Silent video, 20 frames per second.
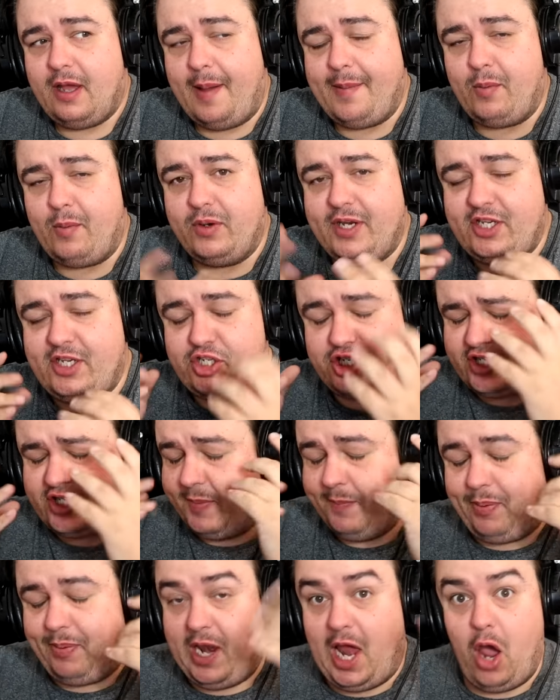I mean, would he just
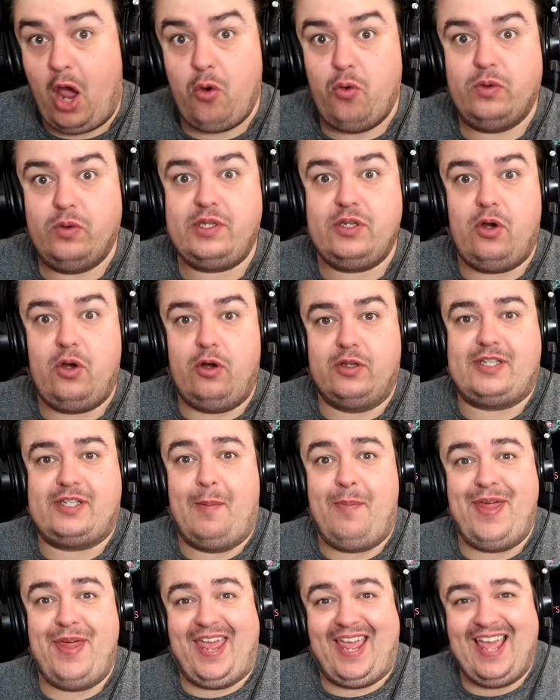implode or
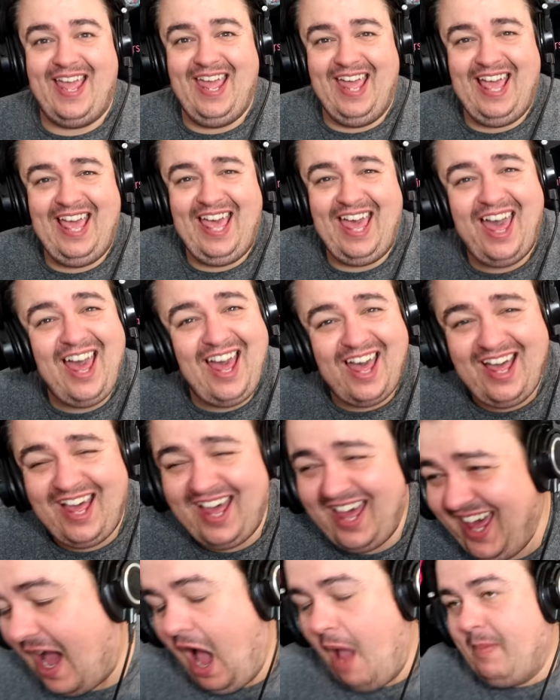something?
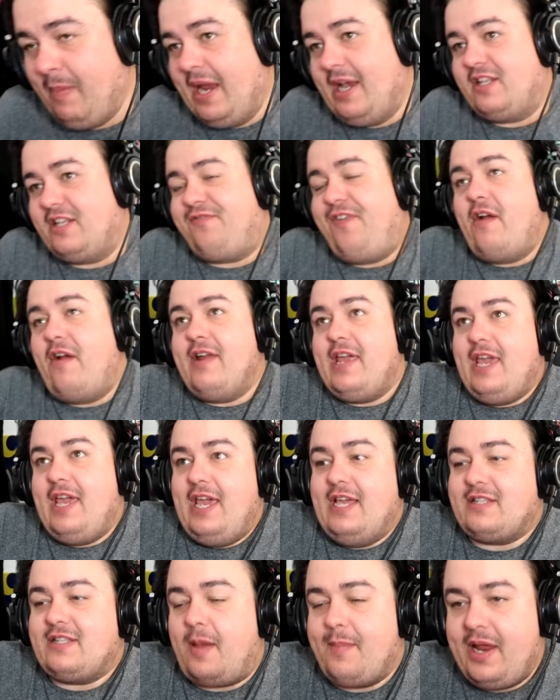I mean, it's very
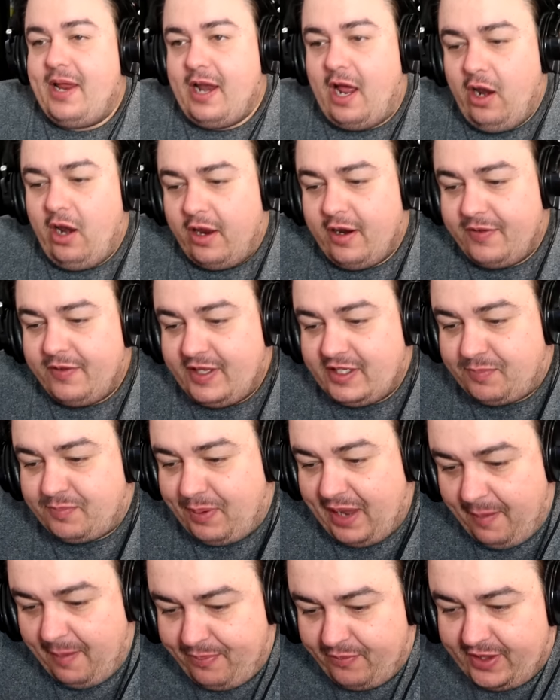easy. I mean, a lot of these
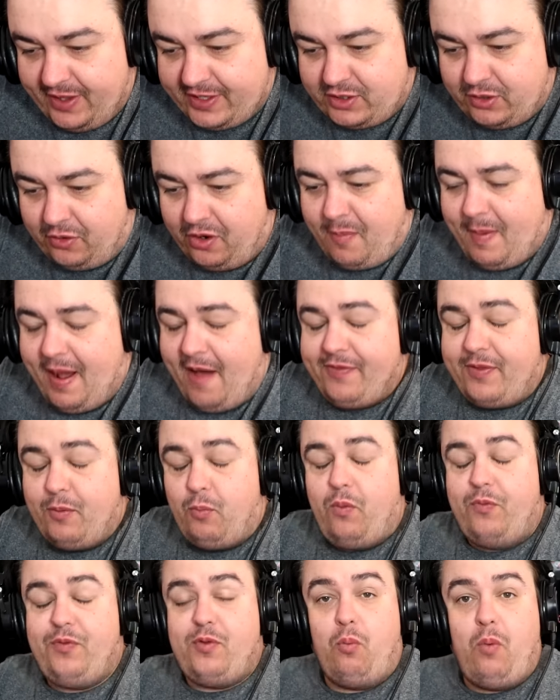people that talk
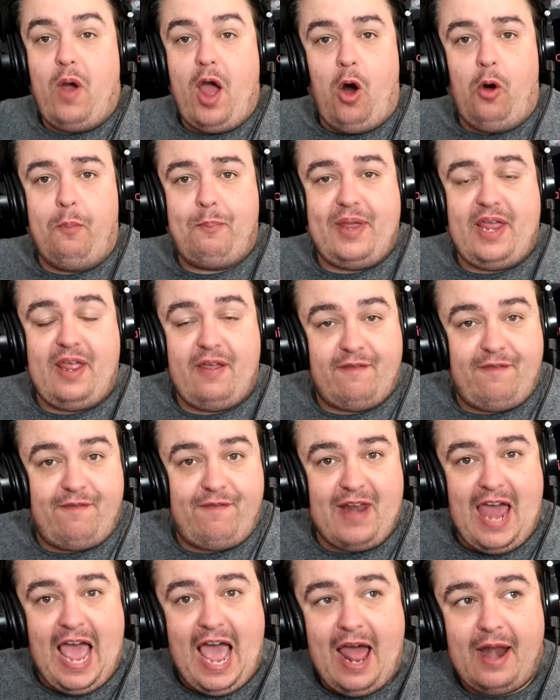about the world being
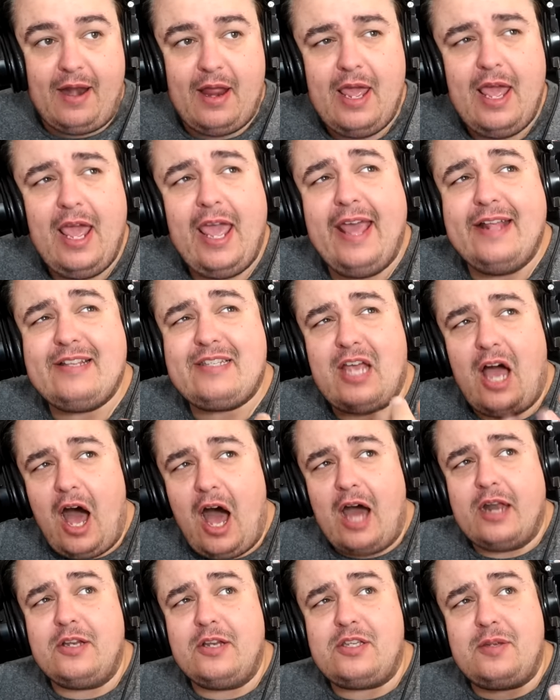flat, it's
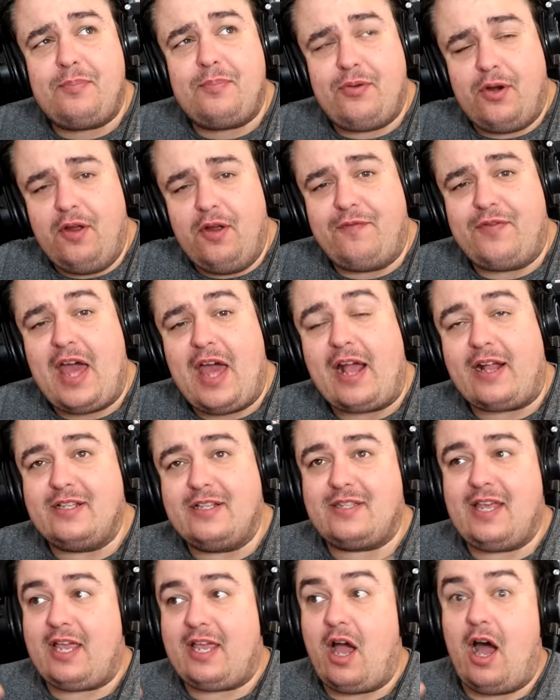harder to prove that
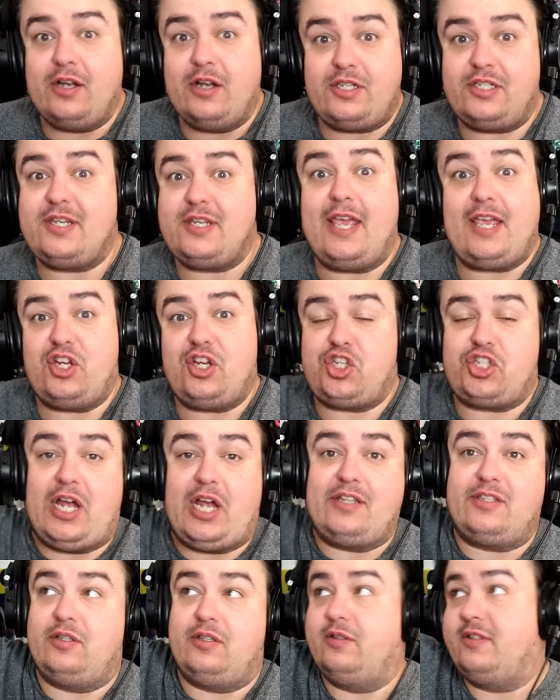because they can't just take a
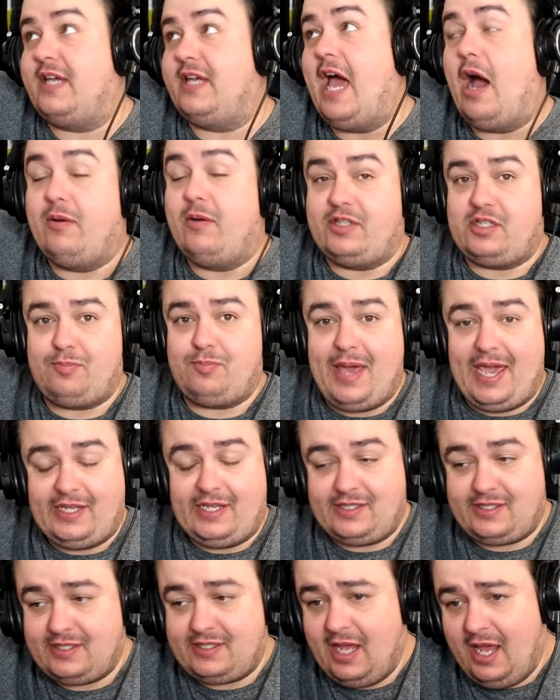shuttle to outer
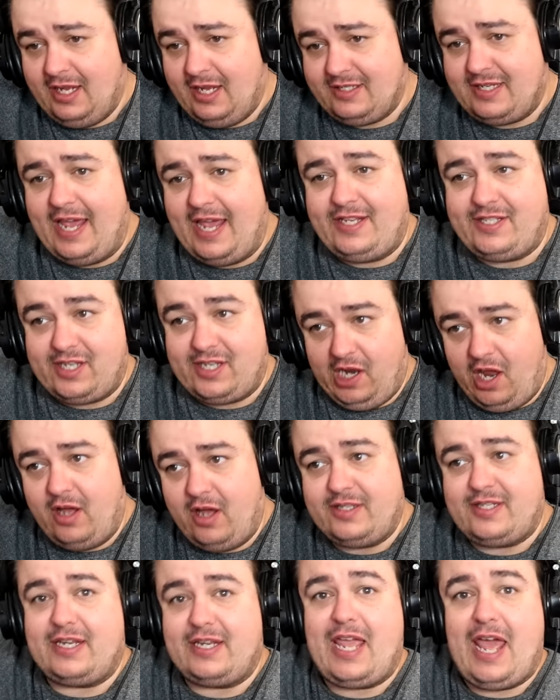space. It takes a
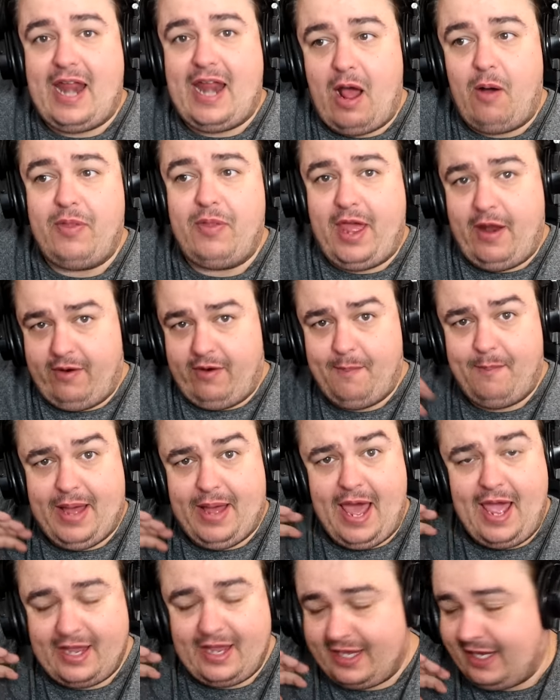lot to get out there and
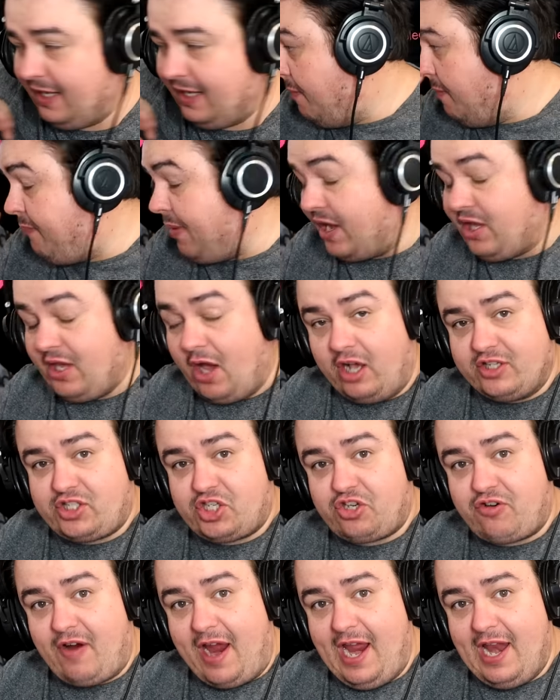back. But
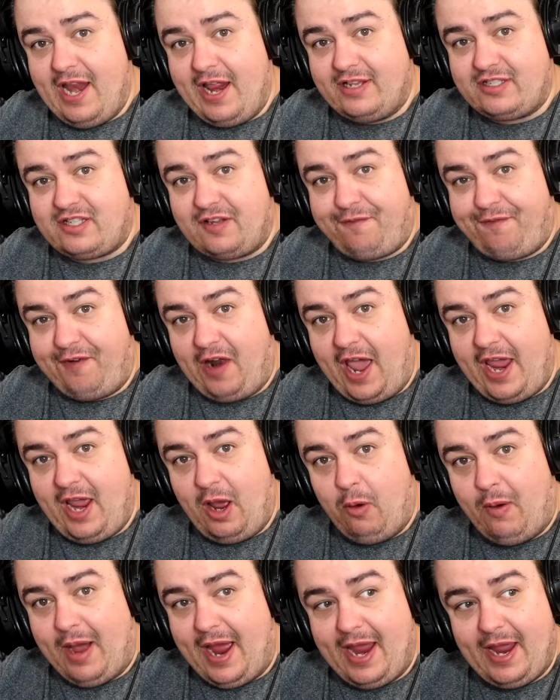Australia's a
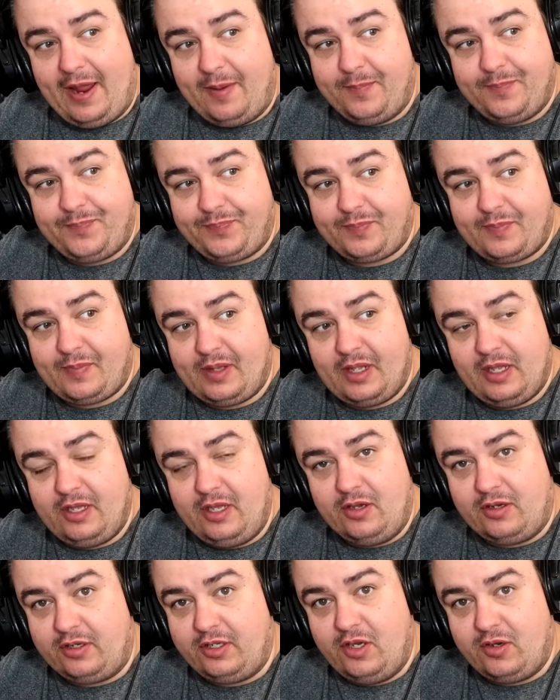flight away.
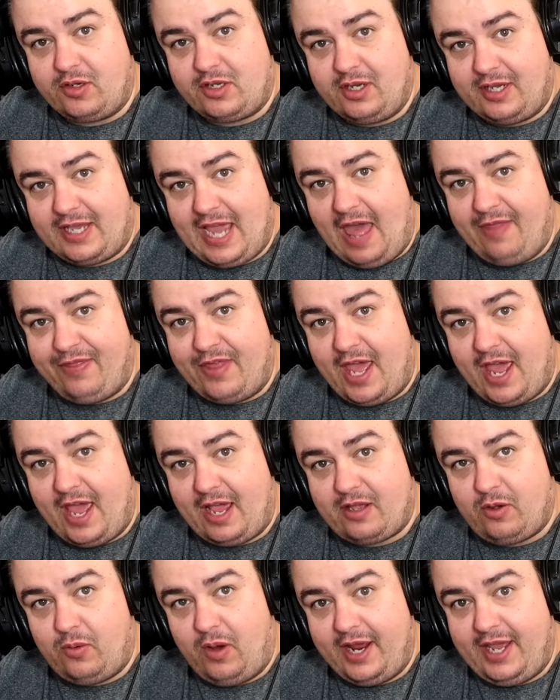You can get
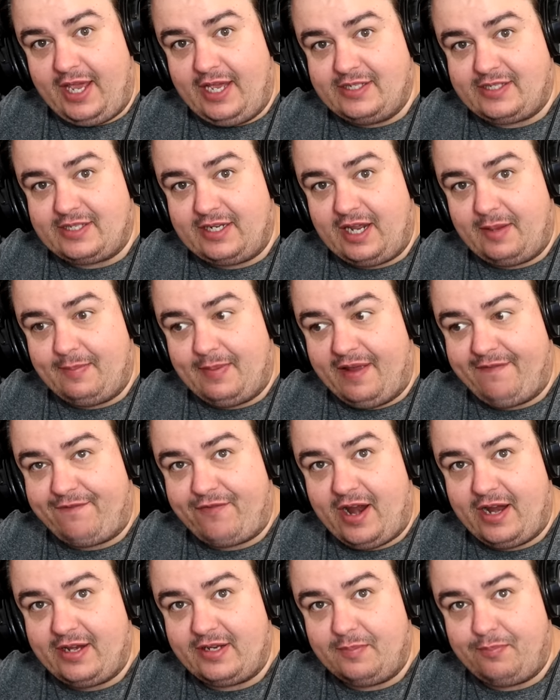there quite easily, my
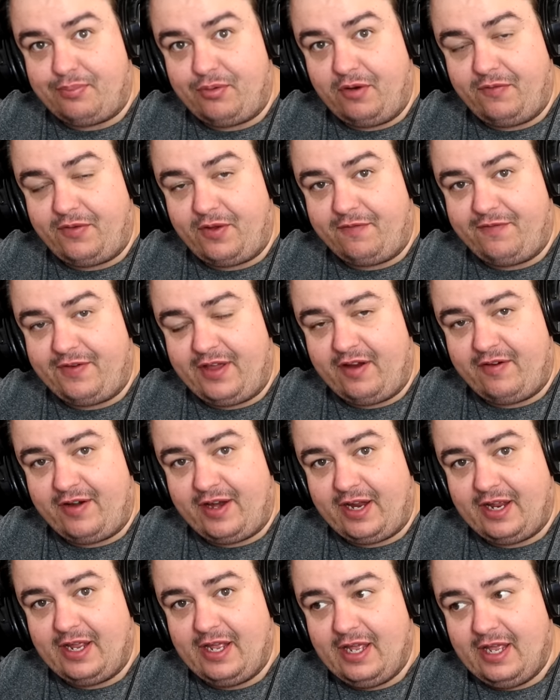friend, and prove your
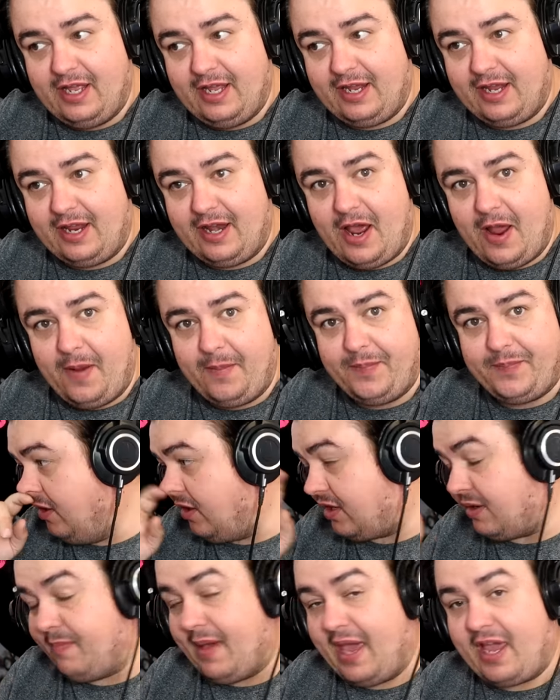theory, you know?
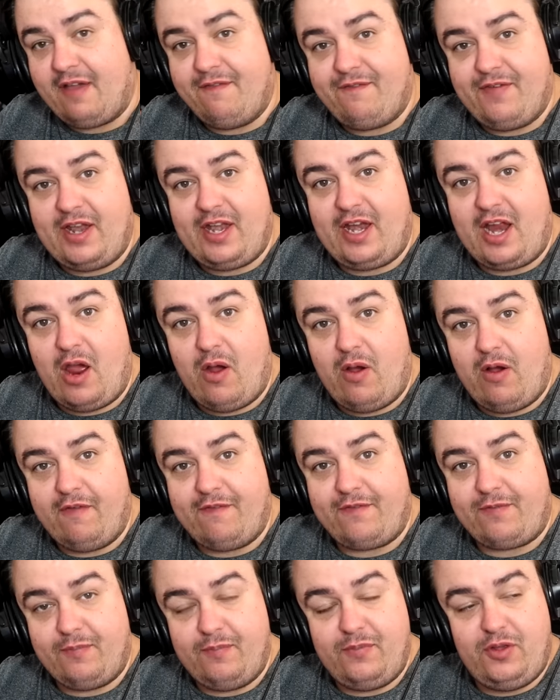You can make a video
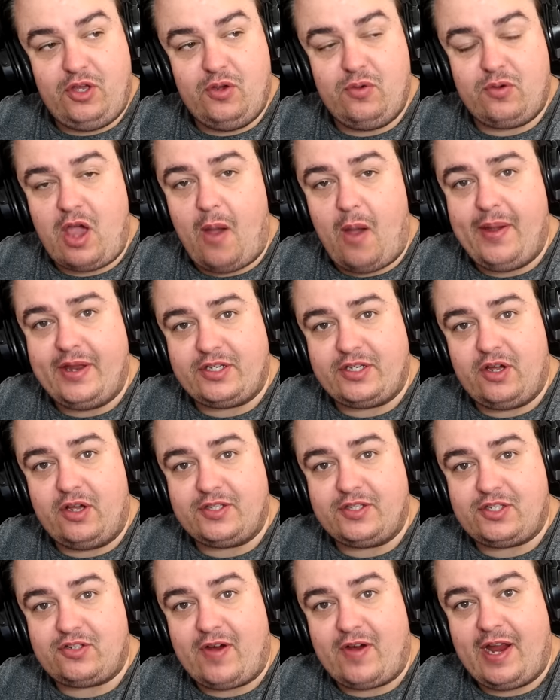of you going to
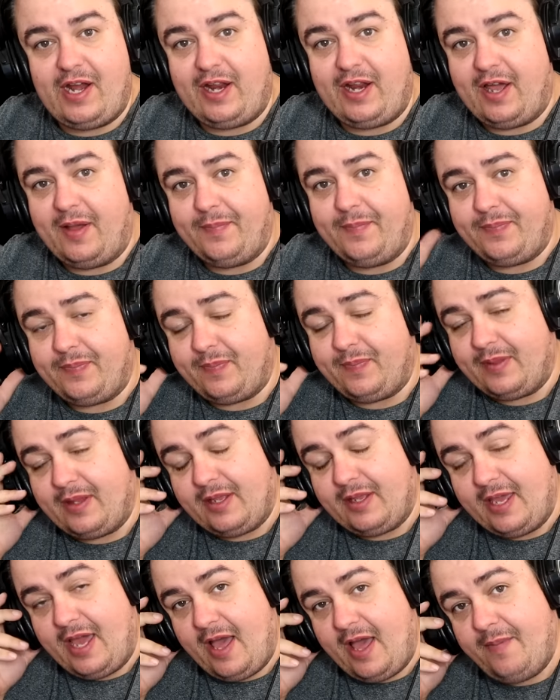Australia.
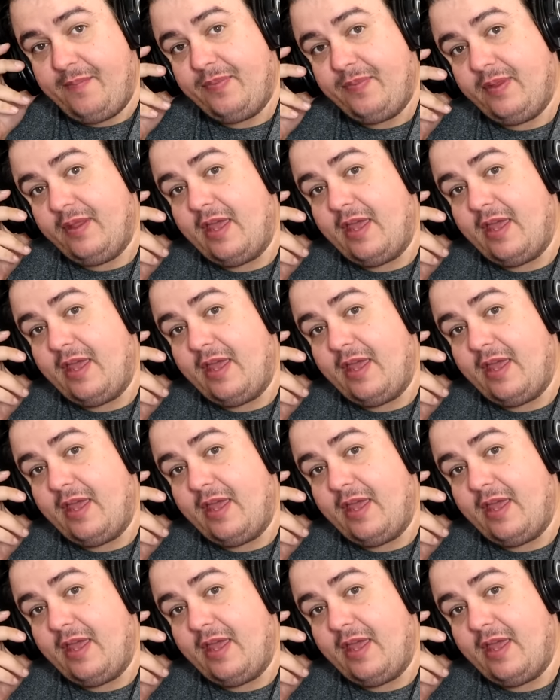Yeah?